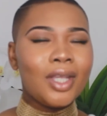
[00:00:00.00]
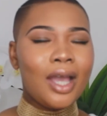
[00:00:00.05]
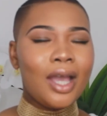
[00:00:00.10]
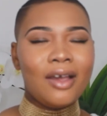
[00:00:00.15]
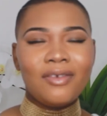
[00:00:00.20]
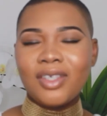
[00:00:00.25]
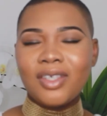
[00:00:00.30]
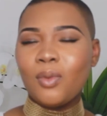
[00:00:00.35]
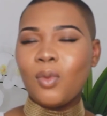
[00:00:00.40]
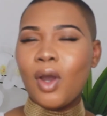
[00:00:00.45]

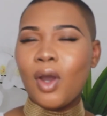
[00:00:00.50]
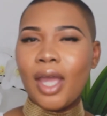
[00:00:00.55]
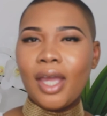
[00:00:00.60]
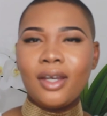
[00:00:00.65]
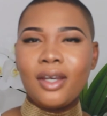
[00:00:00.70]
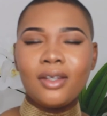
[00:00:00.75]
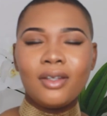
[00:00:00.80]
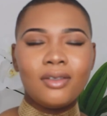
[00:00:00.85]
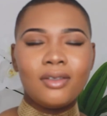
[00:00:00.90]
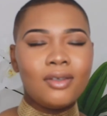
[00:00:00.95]
have some
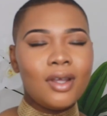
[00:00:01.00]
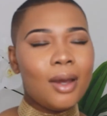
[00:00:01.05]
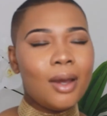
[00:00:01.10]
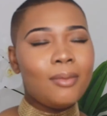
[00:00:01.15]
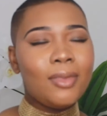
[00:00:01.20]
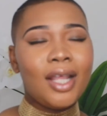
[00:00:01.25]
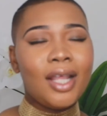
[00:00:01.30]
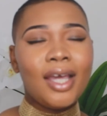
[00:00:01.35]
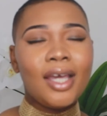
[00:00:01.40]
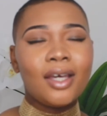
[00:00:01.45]
wine.
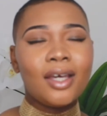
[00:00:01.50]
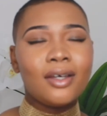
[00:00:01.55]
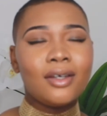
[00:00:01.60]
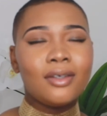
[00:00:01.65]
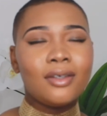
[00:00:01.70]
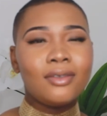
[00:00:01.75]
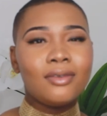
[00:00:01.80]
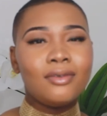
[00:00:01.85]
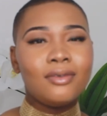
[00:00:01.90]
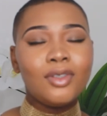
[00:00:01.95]
I'm like,
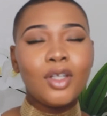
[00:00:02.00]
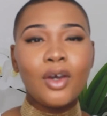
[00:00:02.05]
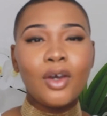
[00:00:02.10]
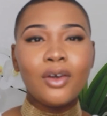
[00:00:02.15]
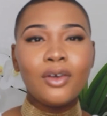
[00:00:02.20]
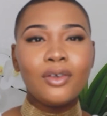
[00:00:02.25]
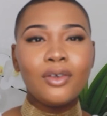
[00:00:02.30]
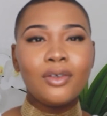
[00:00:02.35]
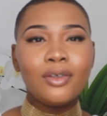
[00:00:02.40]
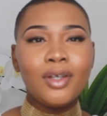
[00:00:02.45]
no.
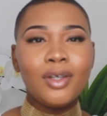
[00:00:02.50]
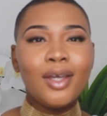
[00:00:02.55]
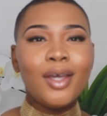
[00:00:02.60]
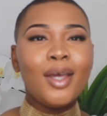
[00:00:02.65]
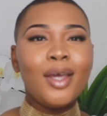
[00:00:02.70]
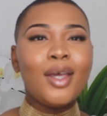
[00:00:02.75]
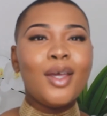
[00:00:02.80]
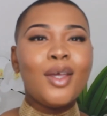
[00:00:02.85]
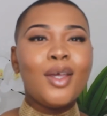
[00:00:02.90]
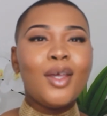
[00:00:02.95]

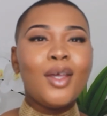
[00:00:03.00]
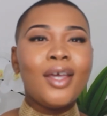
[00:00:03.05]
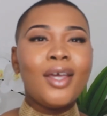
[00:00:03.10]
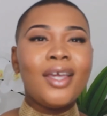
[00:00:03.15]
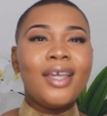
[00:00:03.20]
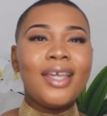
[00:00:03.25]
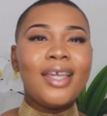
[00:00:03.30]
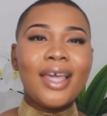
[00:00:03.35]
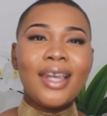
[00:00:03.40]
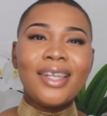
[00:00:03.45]

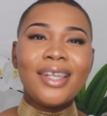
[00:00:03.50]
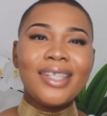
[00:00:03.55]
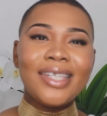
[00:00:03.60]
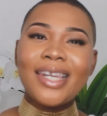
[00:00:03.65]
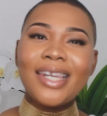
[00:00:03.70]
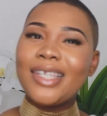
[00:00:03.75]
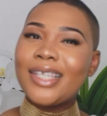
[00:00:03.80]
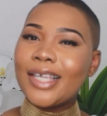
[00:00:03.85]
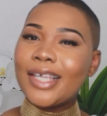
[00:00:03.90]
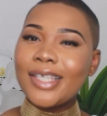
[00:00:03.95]
He
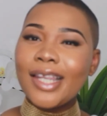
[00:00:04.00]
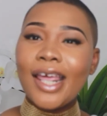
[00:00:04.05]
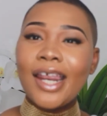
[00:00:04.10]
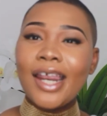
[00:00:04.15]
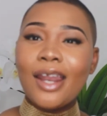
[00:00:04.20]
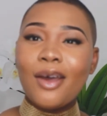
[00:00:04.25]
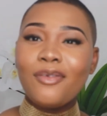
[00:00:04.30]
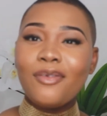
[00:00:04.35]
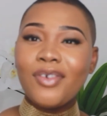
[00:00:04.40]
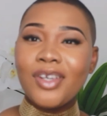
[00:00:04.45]
doesn't
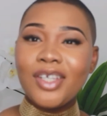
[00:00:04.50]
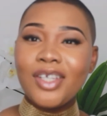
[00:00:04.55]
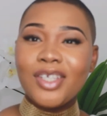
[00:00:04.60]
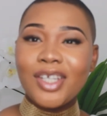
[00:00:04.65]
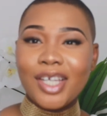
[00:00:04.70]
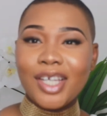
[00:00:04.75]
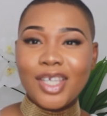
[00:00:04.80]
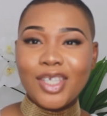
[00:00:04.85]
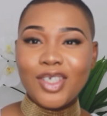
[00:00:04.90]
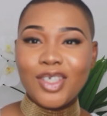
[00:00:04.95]
end up
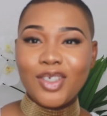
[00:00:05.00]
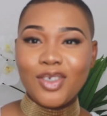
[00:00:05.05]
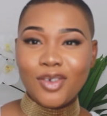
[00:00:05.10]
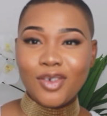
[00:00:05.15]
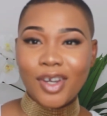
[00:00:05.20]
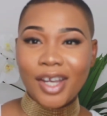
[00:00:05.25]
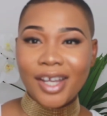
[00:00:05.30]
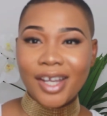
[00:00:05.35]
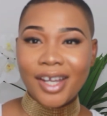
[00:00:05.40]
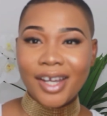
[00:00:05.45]
finishing his
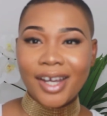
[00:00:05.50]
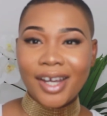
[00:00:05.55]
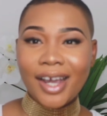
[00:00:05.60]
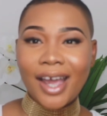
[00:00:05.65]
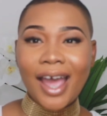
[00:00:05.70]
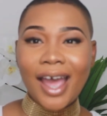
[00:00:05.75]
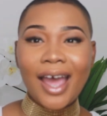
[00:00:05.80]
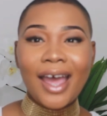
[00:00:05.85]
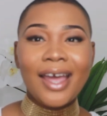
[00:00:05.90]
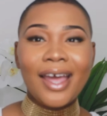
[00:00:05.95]
drink,
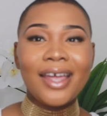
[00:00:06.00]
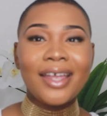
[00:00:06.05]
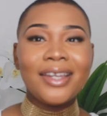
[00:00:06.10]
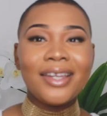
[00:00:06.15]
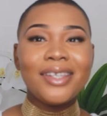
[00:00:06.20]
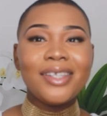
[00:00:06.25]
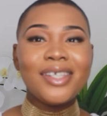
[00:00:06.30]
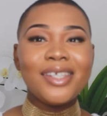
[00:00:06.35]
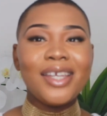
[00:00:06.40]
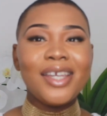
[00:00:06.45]

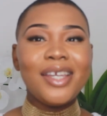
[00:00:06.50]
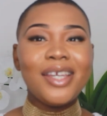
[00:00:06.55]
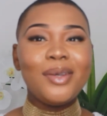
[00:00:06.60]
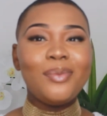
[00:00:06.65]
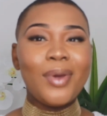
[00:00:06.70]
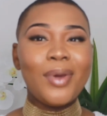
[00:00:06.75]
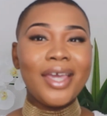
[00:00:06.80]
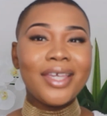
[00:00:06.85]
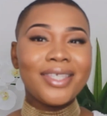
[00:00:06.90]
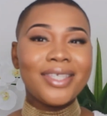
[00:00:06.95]
and he
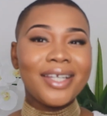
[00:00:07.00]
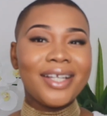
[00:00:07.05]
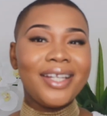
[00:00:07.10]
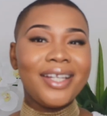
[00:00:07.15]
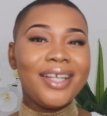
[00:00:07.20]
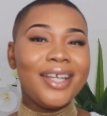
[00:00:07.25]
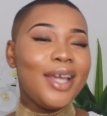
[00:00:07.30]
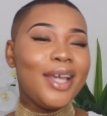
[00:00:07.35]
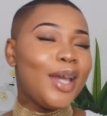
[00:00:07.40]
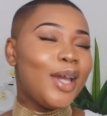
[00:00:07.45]

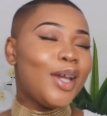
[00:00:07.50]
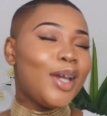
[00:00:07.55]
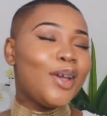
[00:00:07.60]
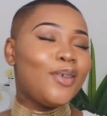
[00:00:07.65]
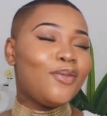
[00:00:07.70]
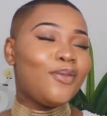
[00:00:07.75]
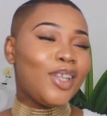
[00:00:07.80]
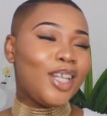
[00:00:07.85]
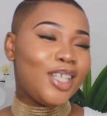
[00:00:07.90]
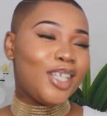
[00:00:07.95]
basically
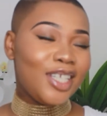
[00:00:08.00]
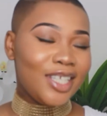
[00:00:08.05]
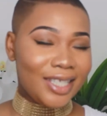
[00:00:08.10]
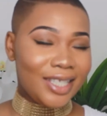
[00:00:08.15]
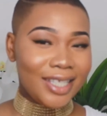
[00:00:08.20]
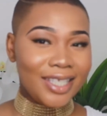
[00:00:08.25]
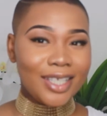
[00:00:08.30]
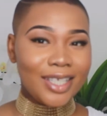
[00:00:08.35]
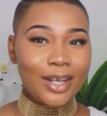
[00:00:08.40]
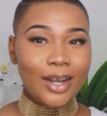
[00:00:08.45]

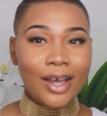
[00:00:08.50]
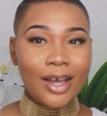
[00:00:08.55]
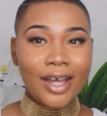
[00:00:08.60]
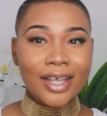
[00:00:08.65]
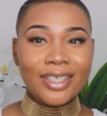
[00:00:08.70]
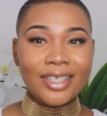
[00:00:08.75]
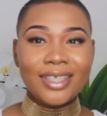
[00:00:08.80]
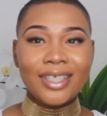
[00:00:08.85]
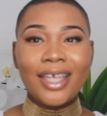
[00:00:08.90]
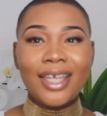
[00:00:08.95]
finishes his
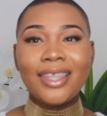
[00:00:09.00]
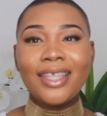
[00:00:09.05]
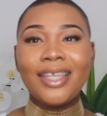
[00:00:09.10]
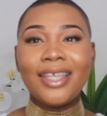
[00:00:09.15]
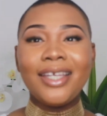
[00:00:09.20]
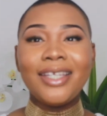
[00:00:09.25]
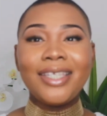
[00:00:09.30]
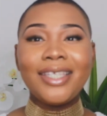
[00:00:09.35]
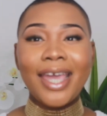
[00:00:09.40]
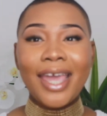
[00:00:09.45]
glass, and then
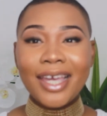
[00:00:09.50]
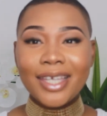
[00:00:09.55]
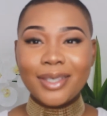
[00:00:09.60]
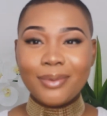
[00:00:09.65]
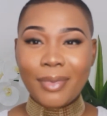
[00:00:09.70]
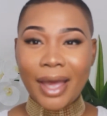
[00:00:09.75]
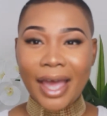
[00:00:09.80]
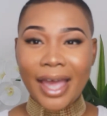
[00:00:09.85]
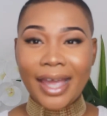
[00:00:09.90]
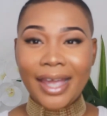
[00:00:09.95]
he
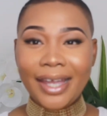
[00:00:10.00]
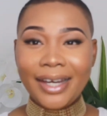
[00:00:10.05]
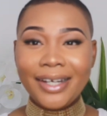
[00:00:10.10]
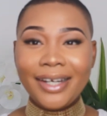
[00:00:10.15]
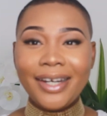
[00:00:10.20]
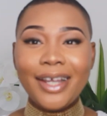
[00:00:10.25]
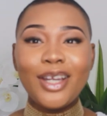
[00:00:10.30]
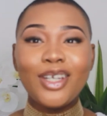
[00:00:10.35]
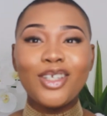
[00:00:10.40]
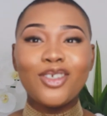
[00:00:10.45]
takes
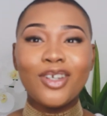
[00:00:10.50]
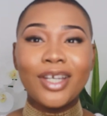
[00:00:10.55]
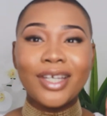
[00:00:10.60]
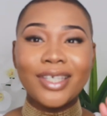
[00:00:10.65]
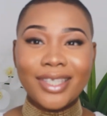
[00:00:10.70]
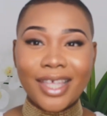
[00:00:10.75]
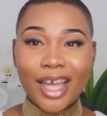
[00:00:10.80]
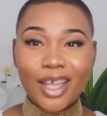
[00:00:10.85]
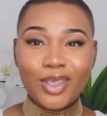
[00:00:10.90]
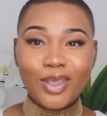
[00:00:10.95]
mine,
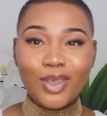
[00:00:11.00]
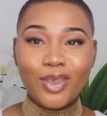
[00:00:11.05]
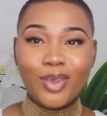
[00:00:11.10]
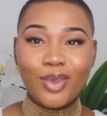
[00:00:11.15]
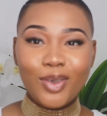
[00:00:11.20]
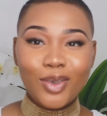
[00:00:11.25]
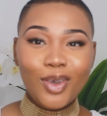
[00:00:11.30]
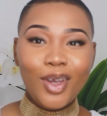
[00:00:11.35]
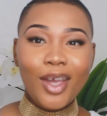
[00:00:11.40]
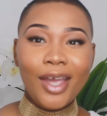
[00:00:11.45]
drinks that
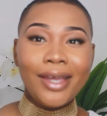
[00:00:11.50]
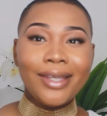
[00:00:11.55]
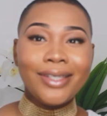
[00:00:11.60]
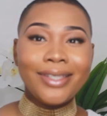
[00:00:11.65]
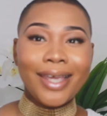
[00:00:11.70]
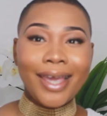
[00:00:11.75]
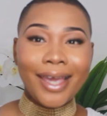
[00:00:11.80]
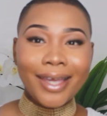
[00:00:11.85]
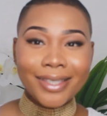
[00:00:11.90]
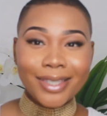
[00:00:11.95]
too,
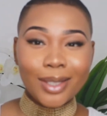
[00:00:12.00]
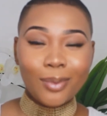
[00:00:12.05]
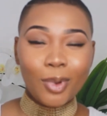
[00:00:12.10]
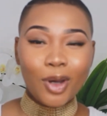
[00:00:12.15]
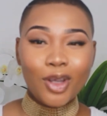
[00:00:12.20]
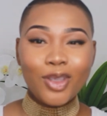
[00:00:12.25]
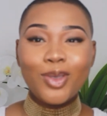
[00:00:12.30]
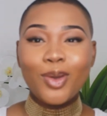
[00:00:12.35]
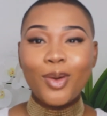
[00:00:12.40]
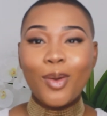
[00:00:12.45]
takes the
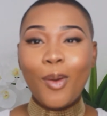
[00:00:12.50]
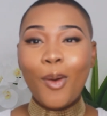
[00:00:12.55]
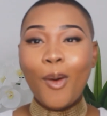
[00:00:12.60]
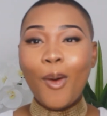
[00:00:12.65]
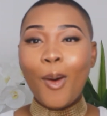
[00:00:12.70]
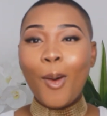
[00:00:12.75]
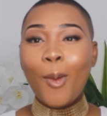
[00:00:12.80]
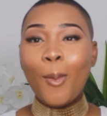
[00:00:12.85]
bottle,